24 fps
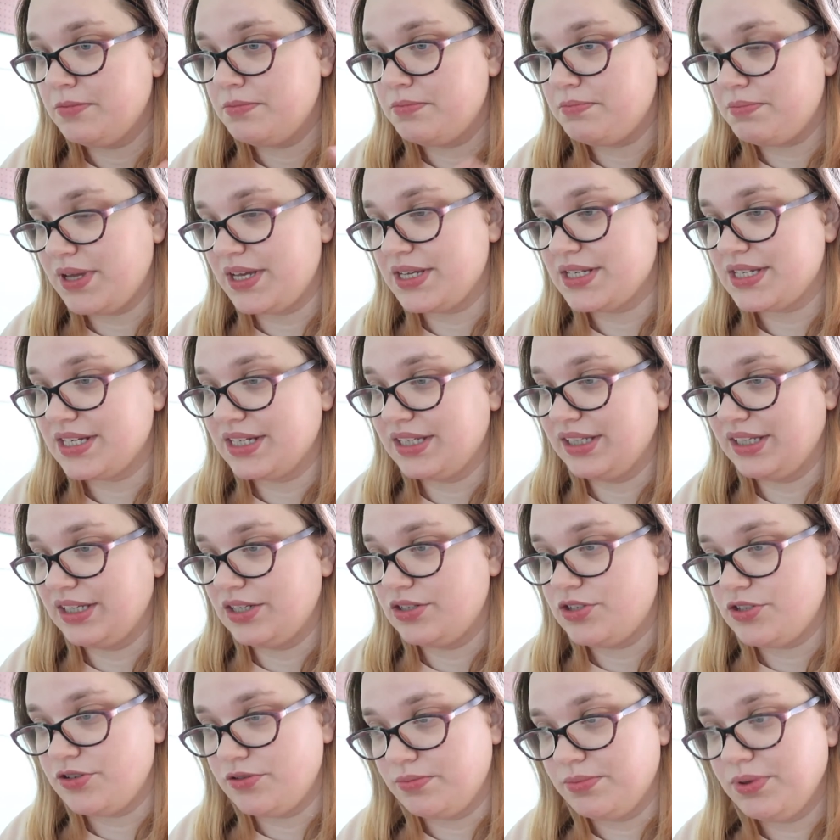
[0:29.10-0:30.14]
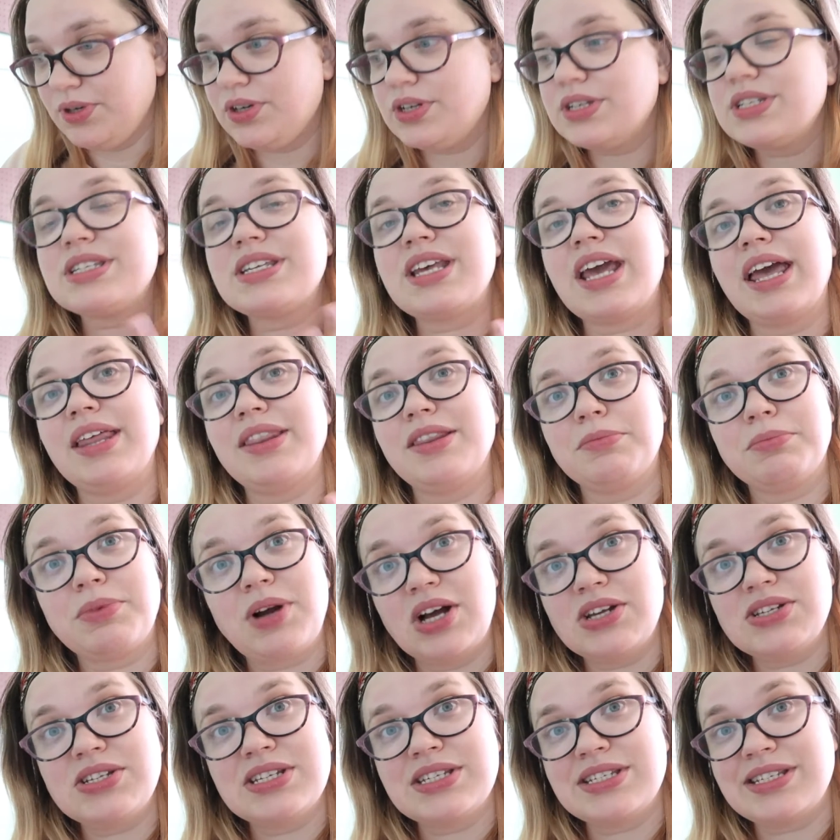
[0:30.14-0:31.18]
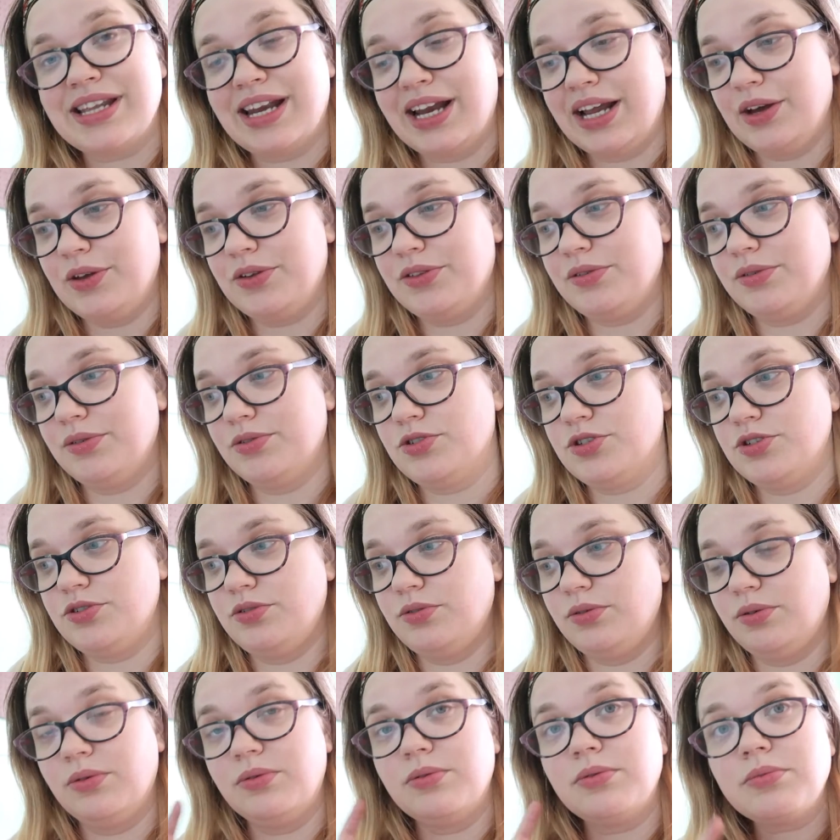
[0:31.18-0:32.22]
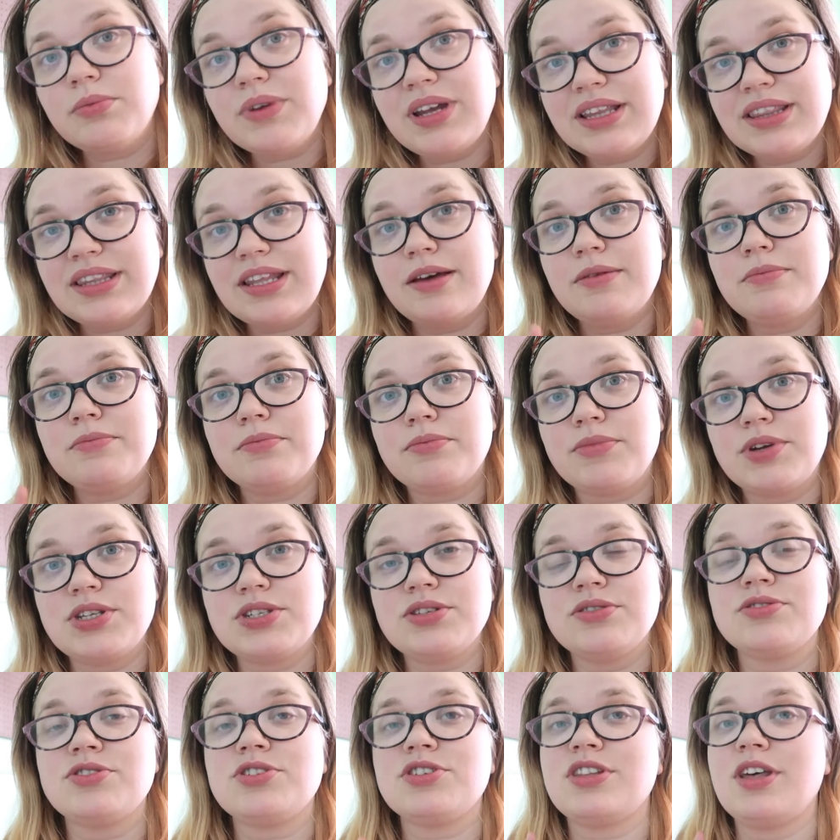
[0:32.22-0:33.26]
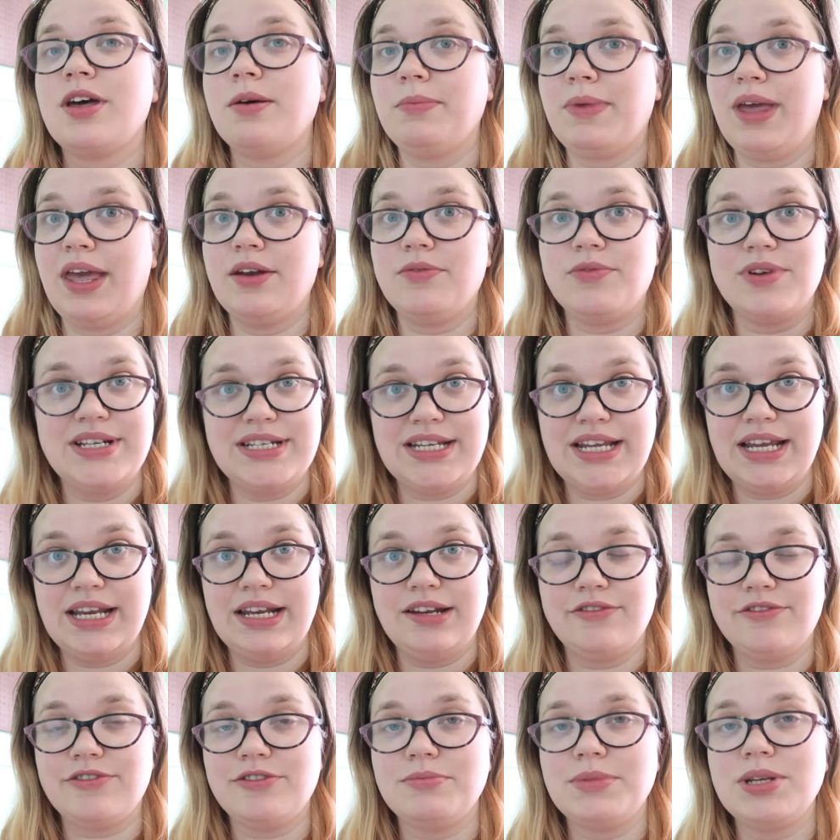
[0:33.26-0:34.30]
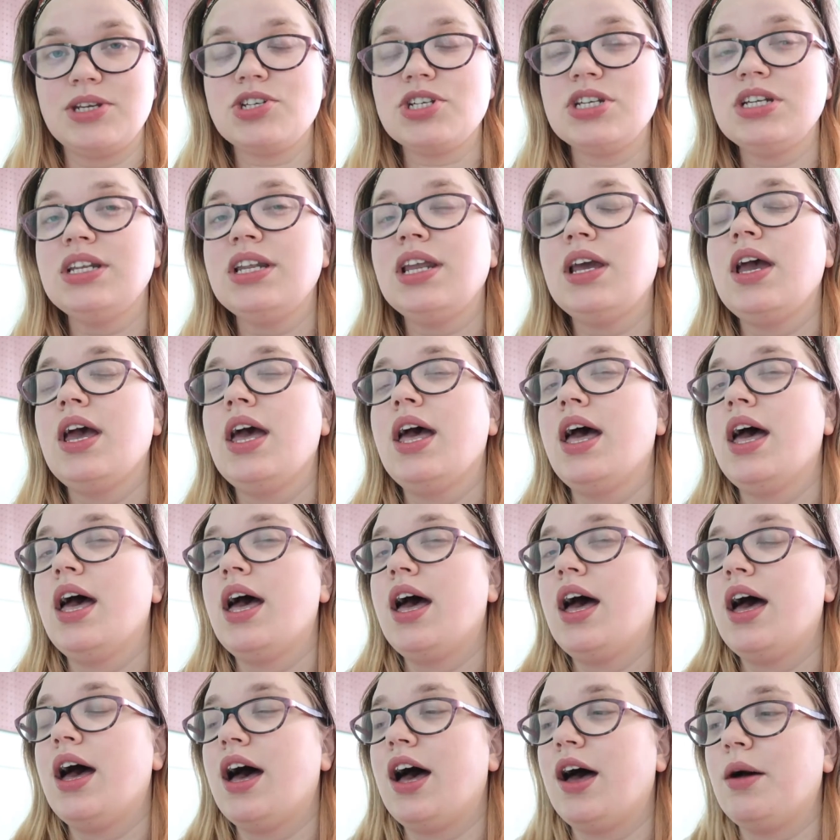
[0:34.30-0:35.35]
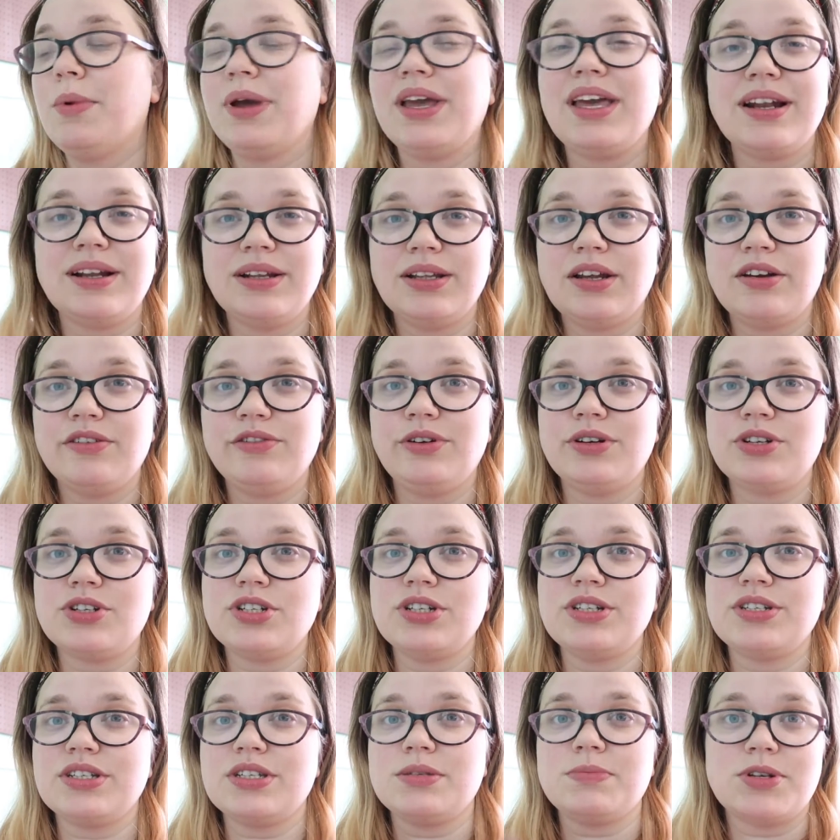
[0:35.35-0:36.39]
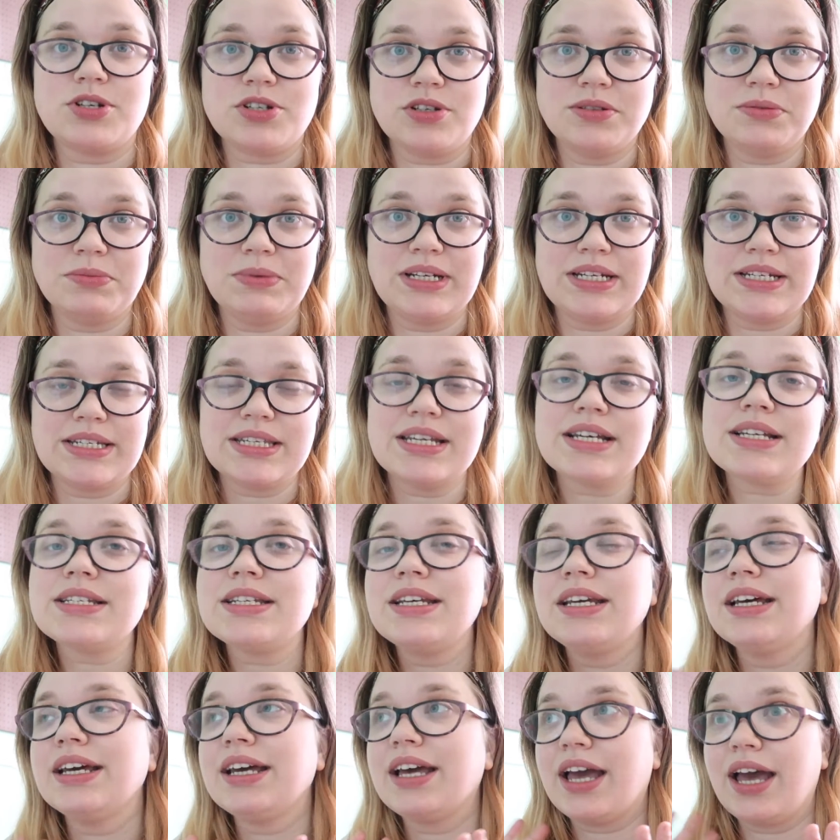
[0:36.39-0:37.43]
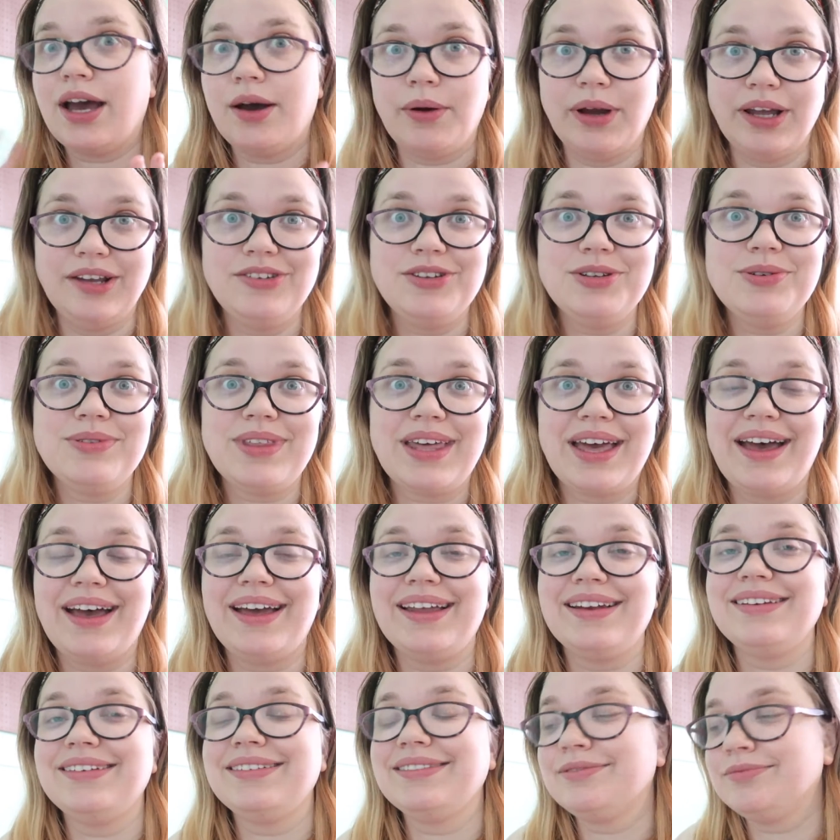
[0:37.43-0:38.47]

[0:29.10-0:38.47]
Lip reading: basically 2 books and the process that I go through to read them, research them, and retain information. I get a lot of questions, especially with my dyslexia, how I do that.